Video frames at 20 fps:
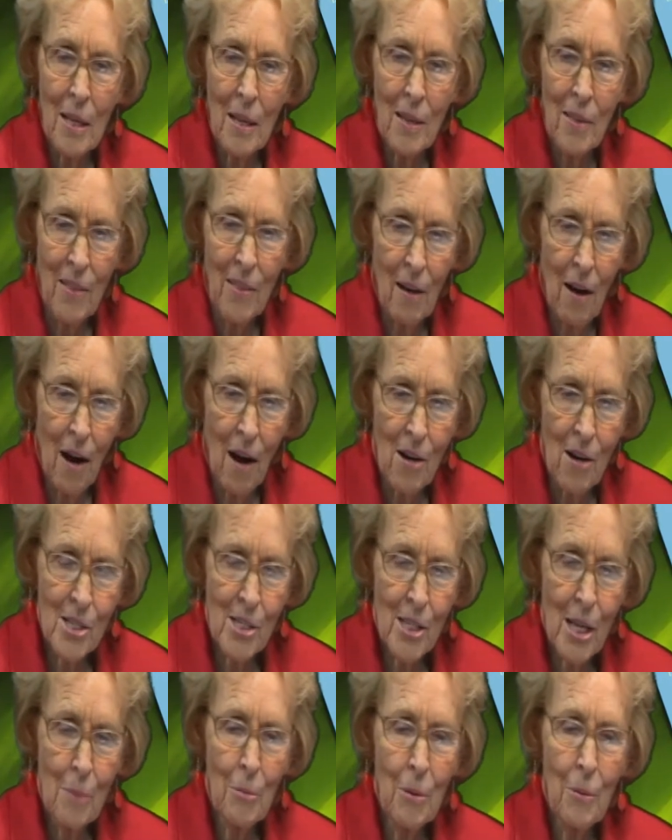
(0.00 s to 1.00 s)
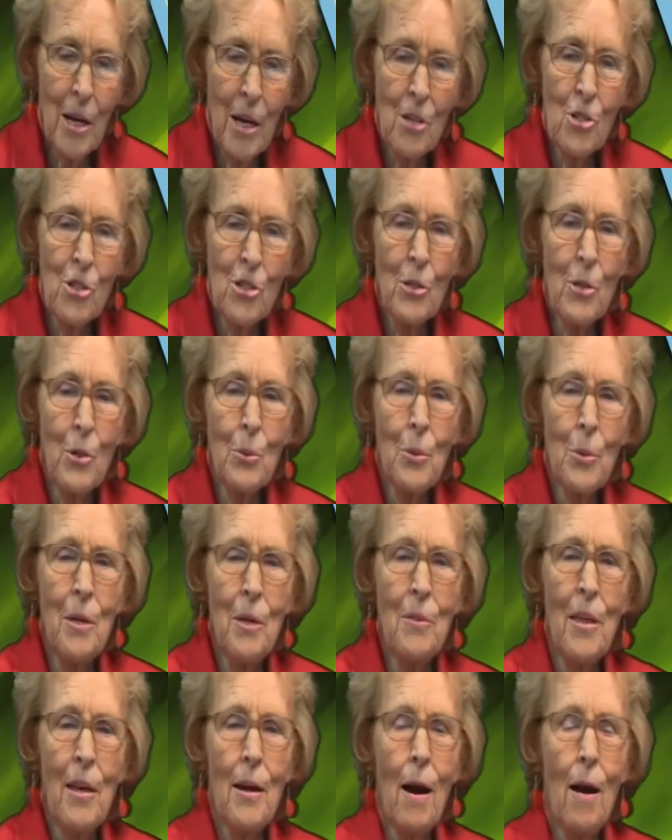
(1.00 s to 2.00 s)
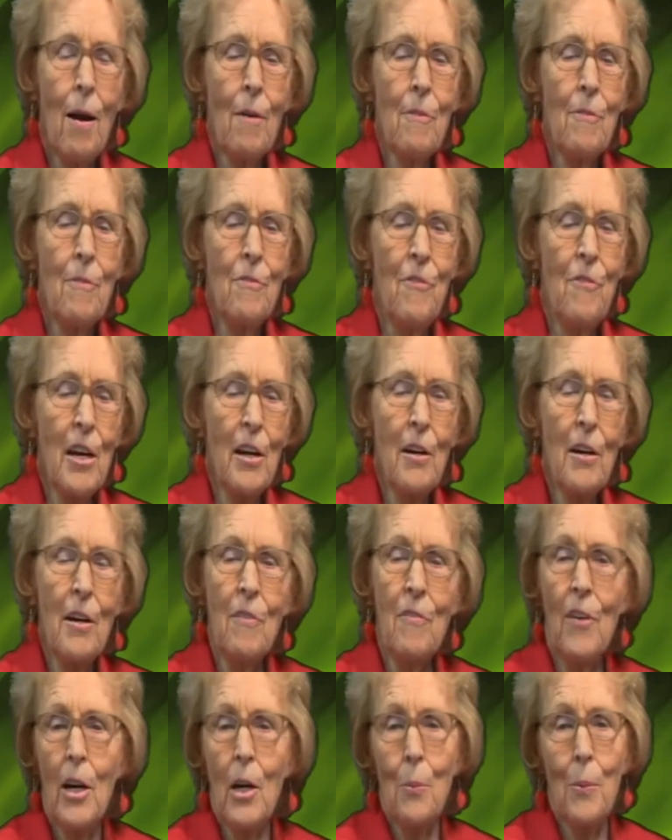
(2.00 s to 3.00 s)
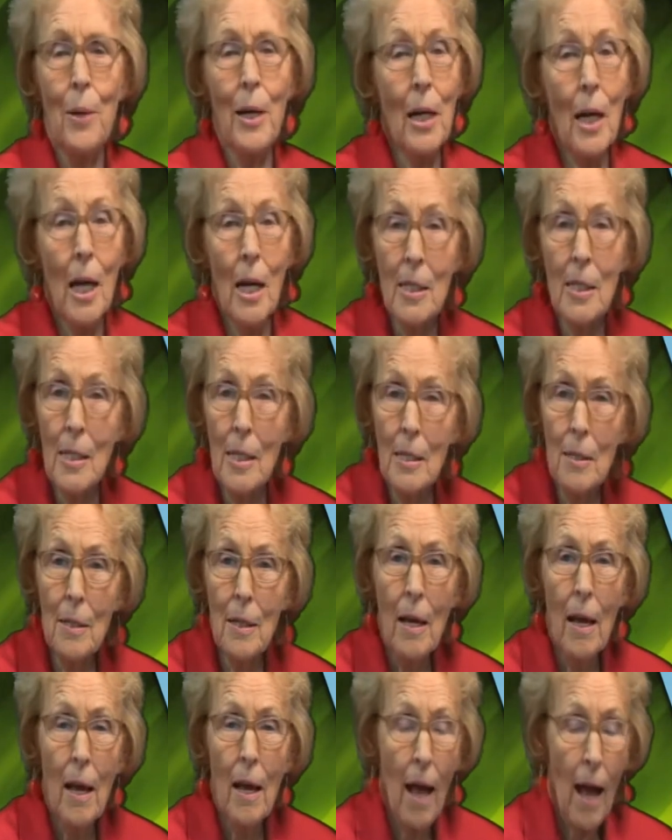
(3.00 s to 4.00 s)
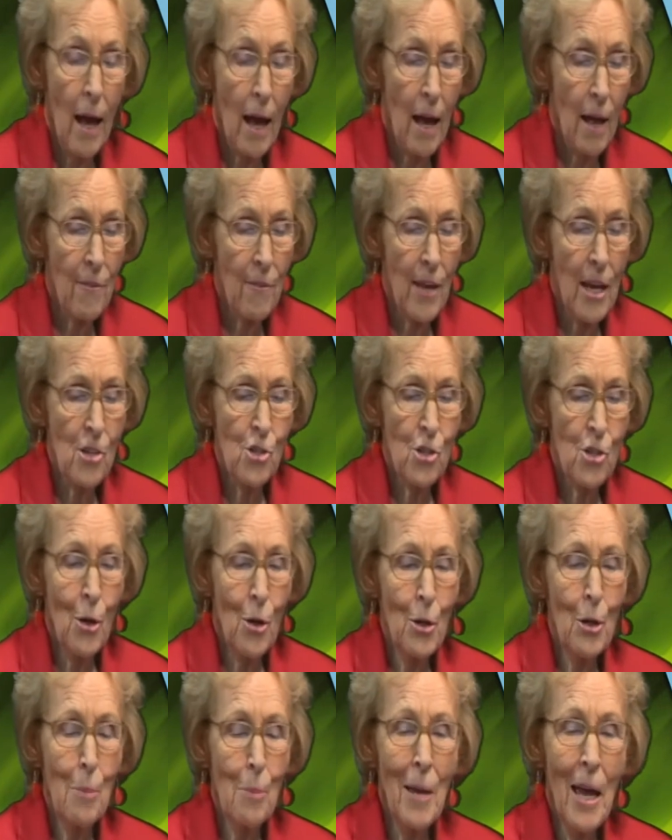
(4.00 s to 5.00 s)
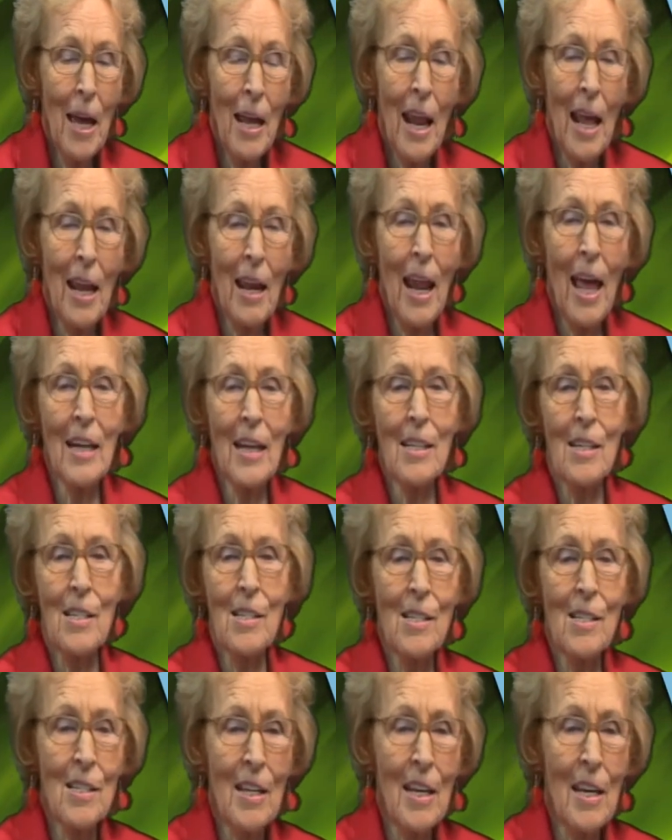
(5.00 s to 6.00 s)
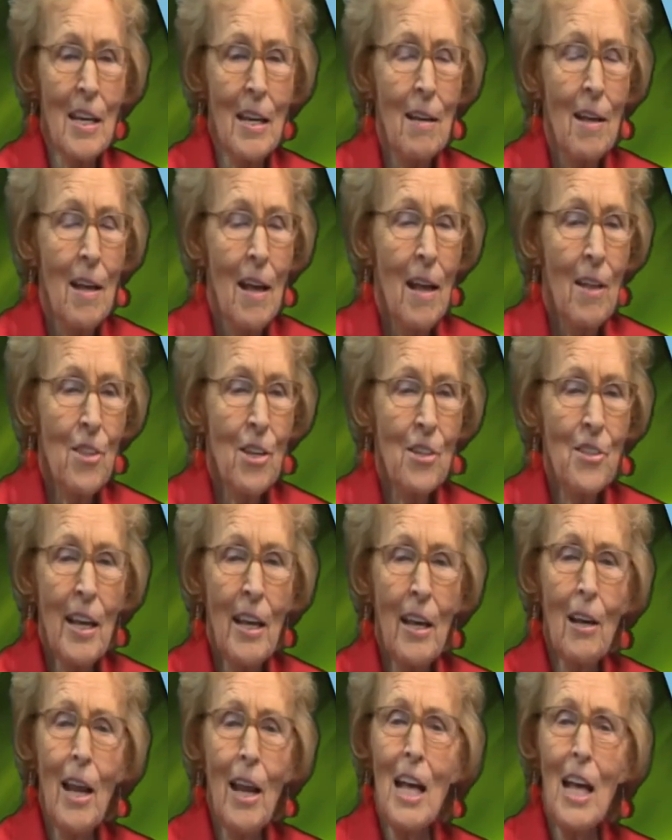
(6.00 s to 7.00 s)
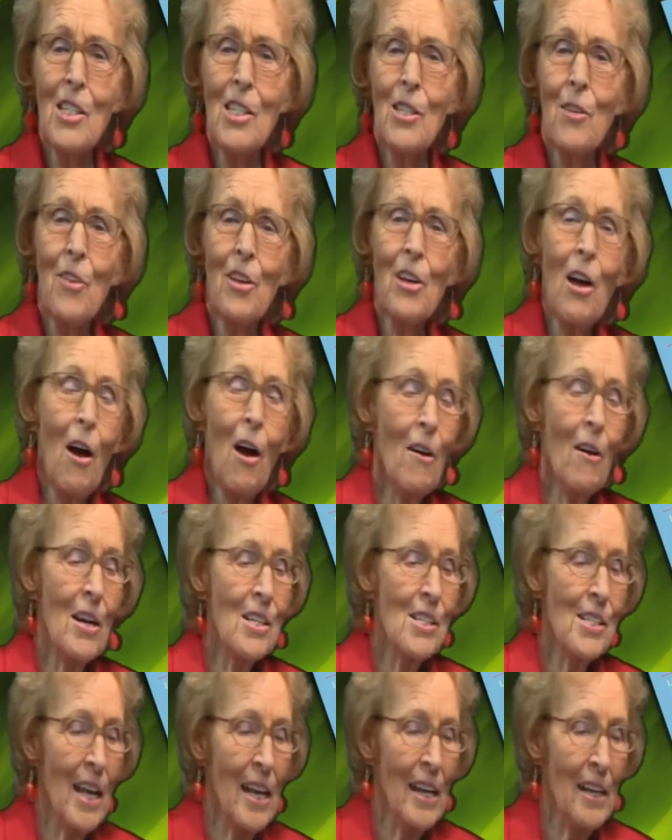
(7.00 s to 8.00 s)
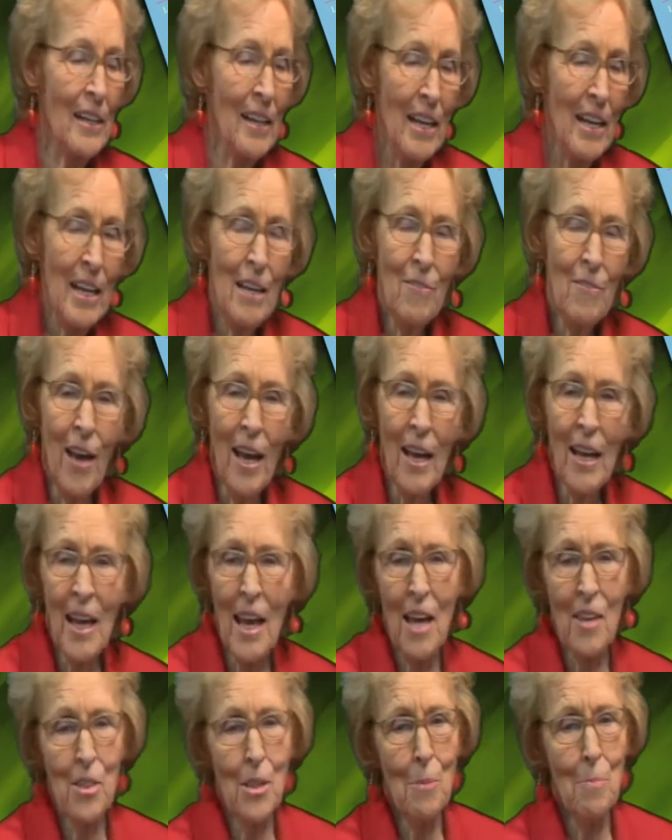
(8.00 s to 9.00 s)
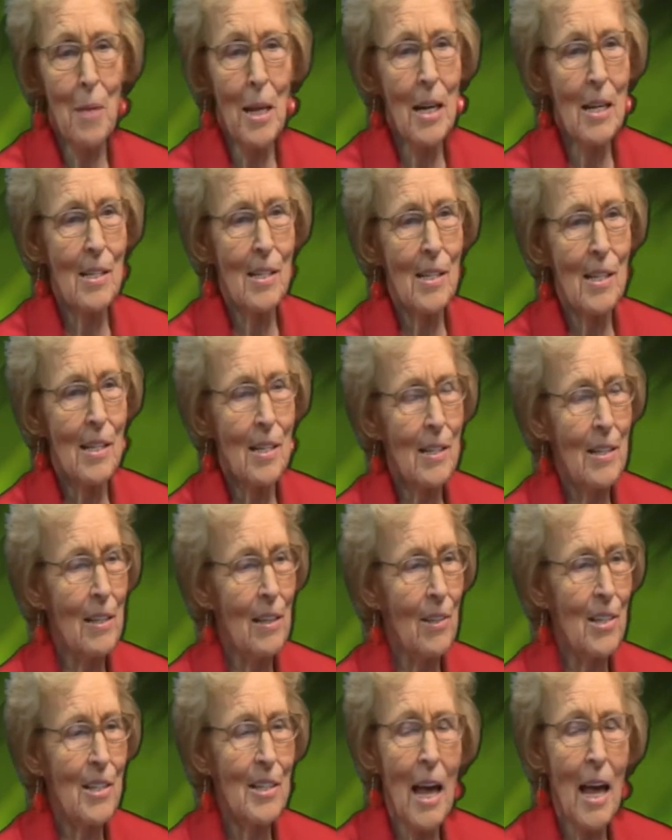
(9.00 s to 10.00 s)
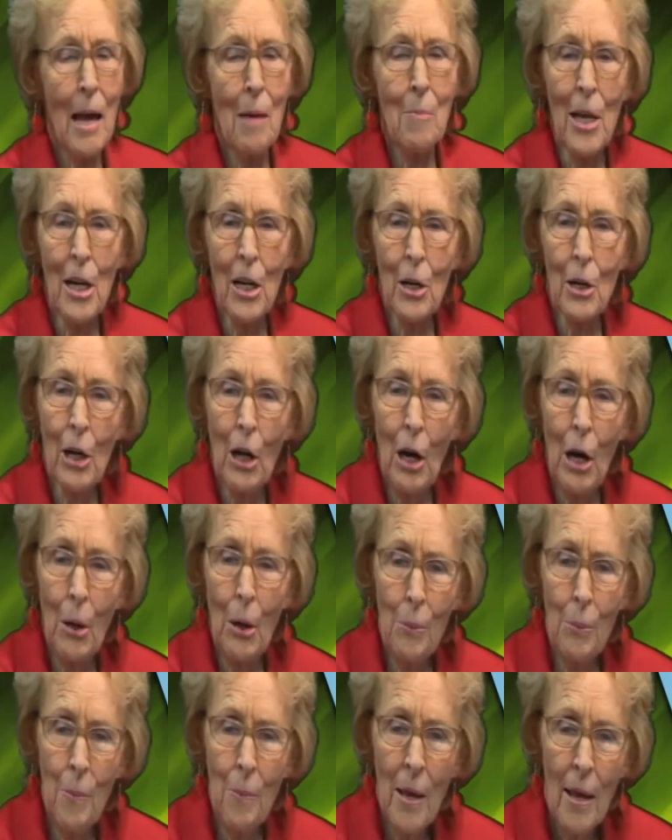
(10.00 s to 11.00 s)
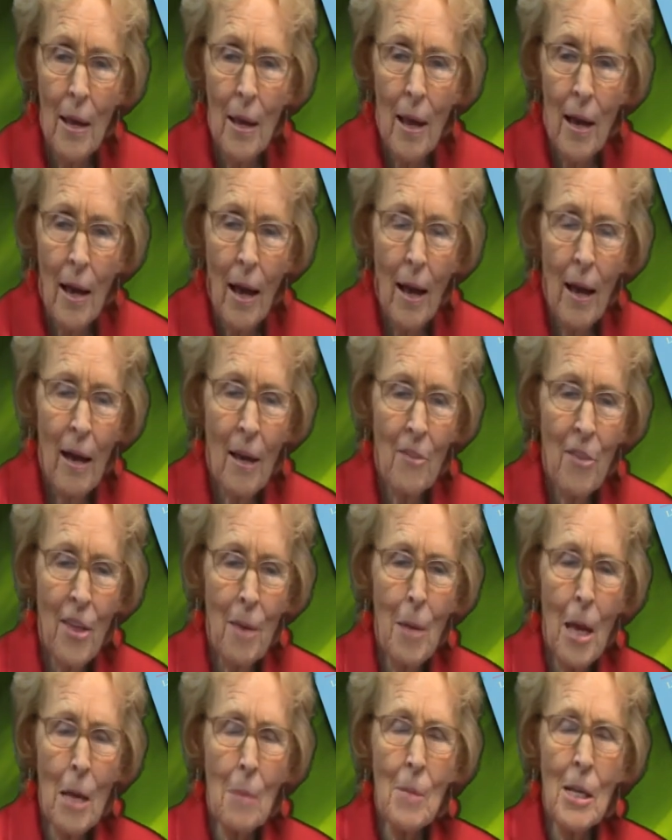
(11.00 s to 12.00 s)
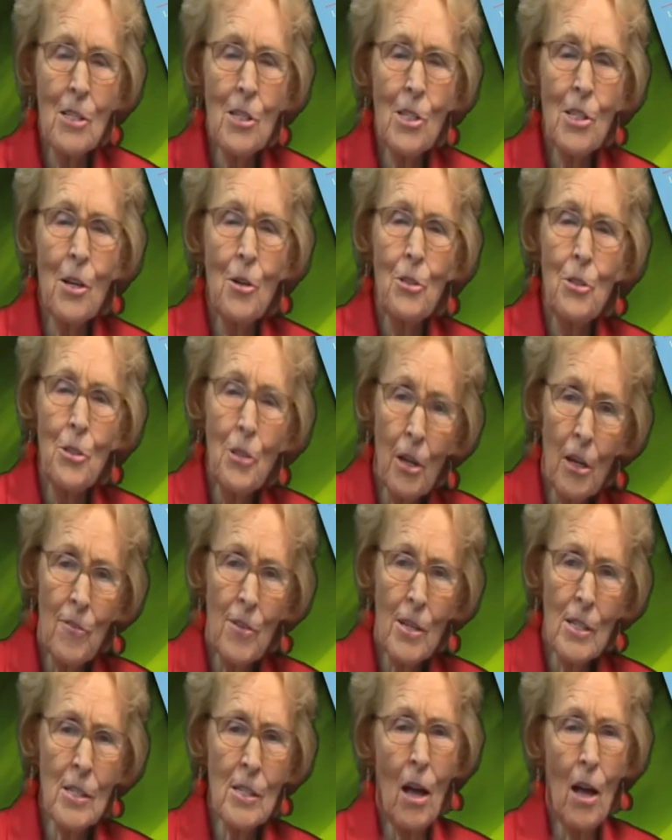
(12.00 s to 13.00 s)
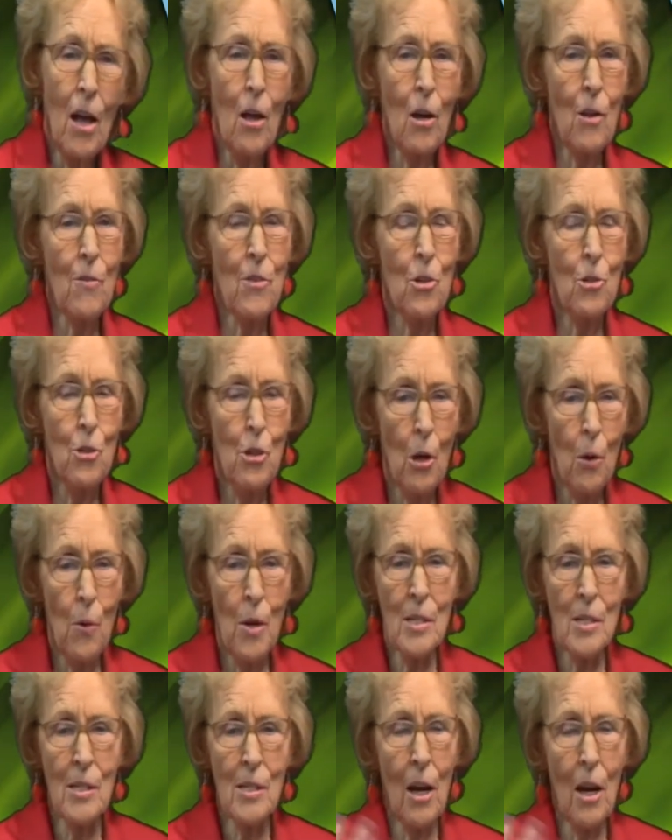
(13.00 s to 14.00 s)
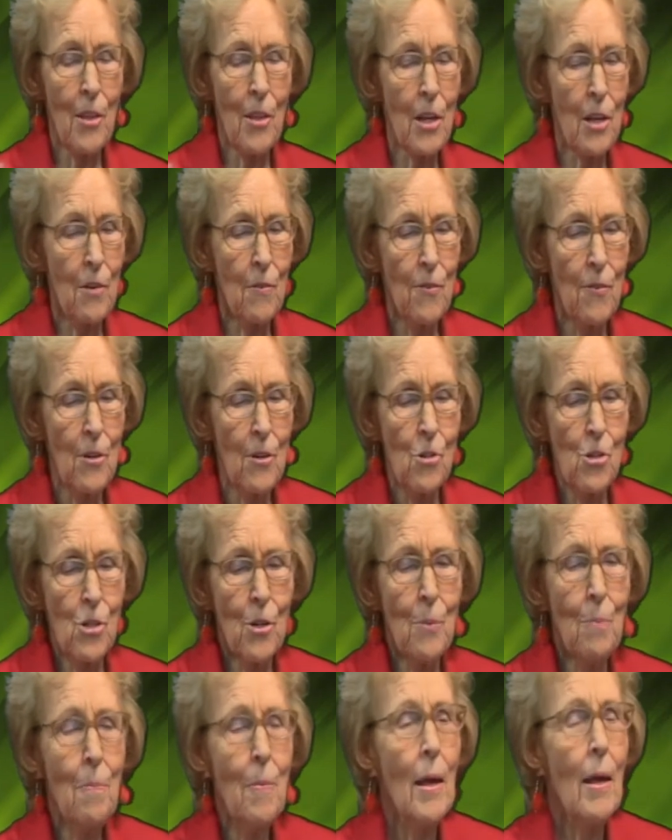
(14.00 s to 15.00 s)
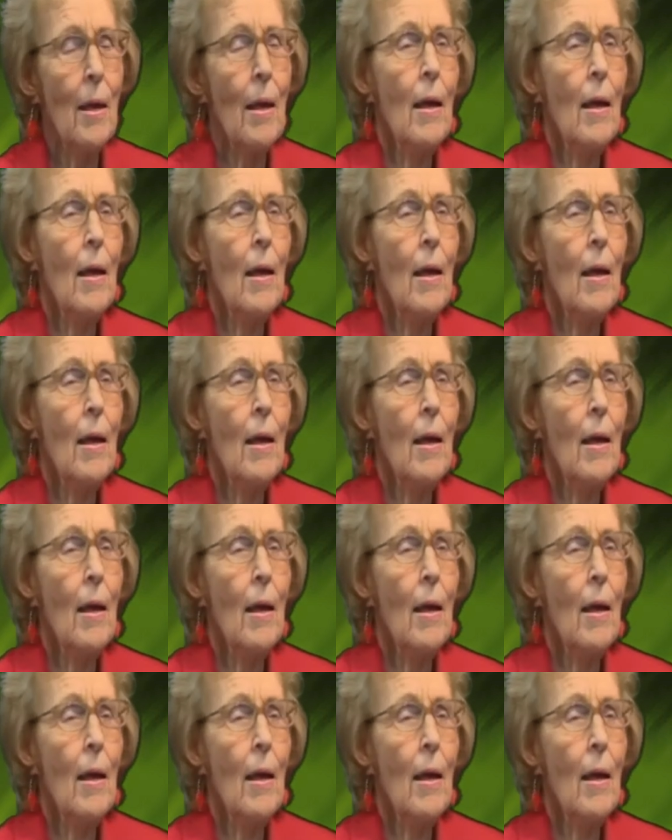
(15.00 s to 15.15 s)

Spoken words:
There are some grandchildren that are very, very reluctant. They joke about, I like to see the taillights of the car as they leave. I count the minutes until the time they are gone. They make me so nervous, all of the noise, all of the confusion.